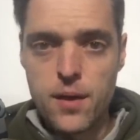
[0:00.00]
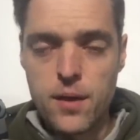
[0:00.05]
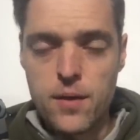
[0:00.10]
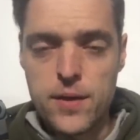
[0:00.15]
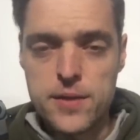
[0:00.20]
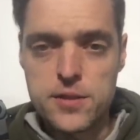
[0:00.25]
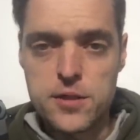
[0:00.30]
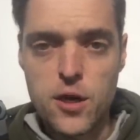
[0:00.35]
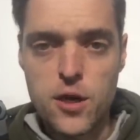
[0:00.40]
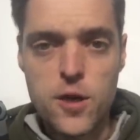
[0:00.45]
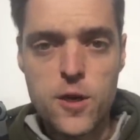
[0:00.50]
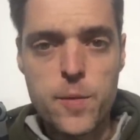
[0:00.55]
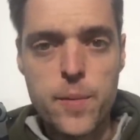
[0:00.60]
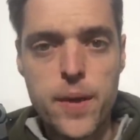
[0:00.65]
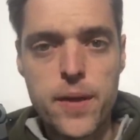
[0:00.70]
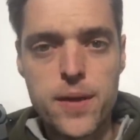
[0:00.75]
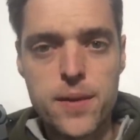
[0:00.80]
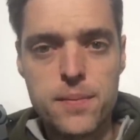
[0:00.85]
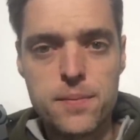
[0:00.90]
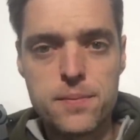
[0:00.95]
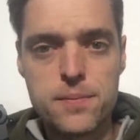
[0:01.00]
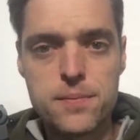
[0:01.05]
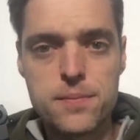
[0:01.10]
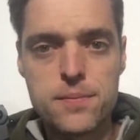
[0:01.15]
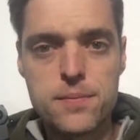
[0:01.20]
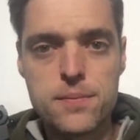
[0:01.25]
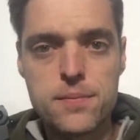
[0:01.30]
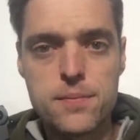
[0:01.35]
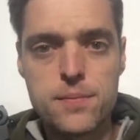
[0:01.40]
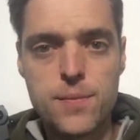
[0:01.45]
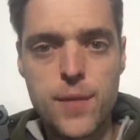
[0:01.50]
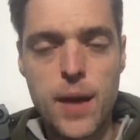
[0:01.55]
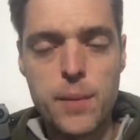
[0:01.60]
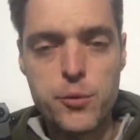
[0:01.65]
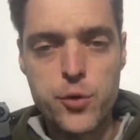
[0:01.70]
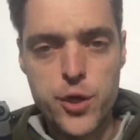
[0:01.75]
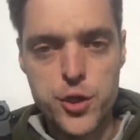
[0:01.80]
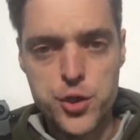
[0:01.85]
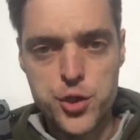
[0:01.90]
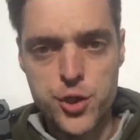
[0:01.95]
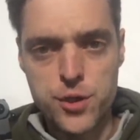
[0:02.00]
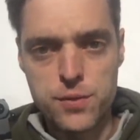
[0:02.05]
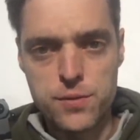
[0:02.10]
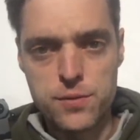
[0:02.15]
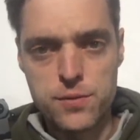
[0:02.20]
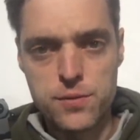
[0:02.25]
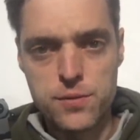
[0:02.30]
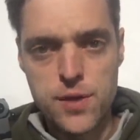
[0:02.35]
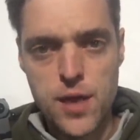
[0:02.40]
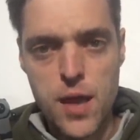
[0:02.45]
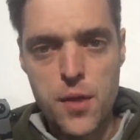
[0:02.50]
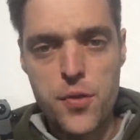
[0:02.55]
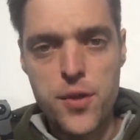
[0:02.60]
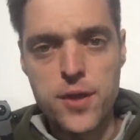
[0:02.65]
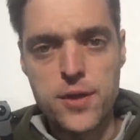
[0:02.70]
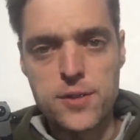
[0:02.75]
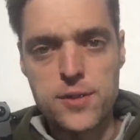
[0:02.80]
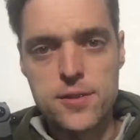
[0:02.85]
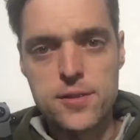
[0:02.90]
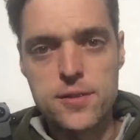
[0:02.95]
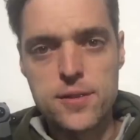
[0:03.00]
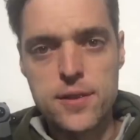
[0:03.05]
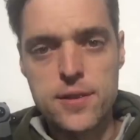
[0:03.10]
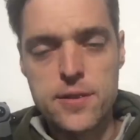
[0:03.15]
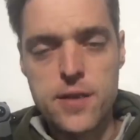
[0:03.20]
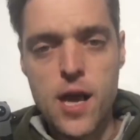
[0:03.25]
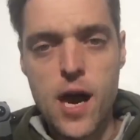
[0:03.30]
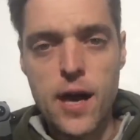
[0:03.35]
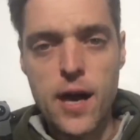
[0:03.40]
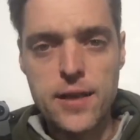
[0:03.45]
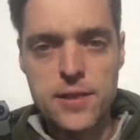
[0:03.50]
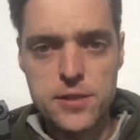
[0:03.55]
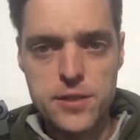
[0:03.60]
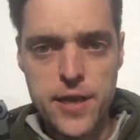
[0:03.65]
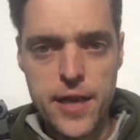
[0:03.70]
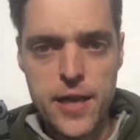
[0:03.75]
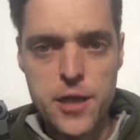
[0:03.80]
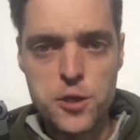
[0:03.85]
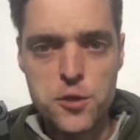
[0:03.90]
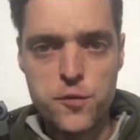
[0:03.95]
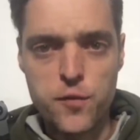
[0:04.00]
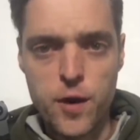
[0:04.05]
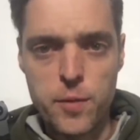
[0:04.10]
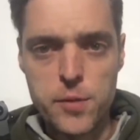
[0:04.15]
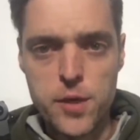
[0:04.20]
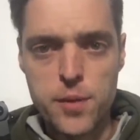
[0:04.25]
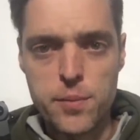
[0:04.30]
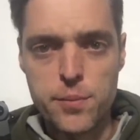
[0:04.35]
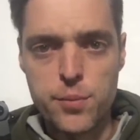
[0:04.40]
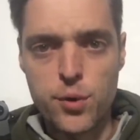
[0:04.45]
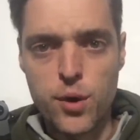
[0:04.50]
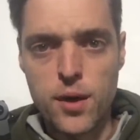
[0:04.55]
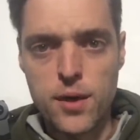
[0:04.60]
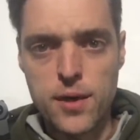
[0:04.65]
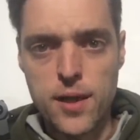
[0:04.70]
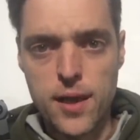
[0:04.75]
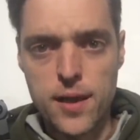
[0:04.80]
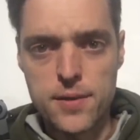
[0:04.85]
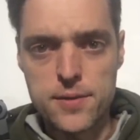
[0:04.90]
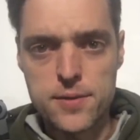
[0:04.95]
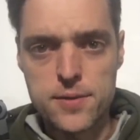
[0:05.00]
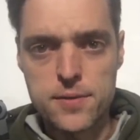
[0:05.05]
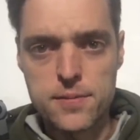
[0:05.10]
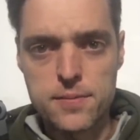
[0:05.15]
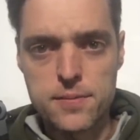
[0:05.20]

Let's talk about it. I'm Christian, and this is the Ice Age Farmer broadcast.